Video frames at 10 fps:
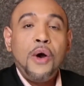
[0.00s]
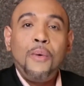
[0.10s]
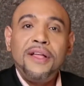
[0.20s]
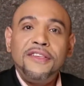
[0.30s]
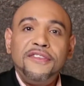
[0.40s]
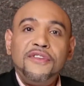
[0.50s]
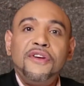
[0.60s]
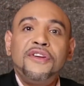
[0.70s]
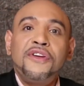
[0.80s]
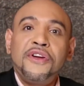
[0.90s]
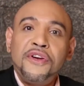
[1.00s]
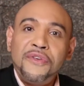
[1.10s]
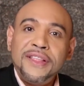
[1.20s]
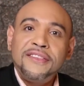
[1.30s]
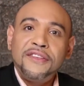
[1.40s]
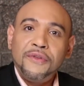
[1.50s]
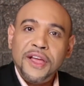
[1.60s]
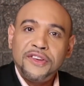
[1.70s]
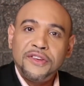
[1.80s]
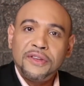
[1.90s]
what is your current
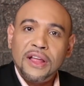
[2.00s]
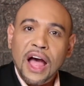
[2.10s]
situation?